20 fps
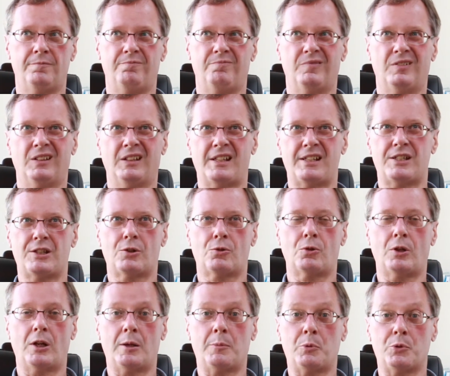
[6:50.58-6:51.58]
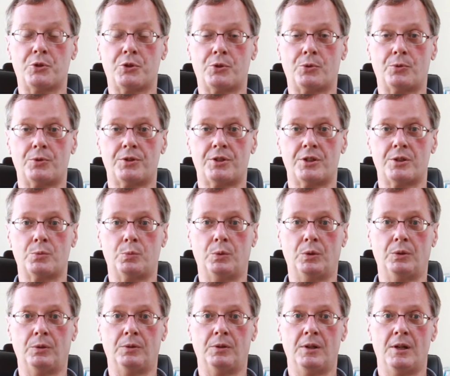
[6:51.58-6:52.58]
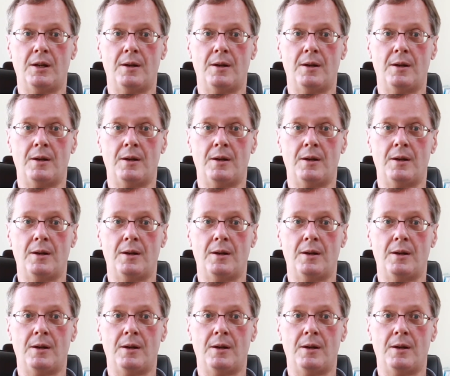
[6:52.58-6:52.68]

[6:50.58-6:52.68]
less credible sources will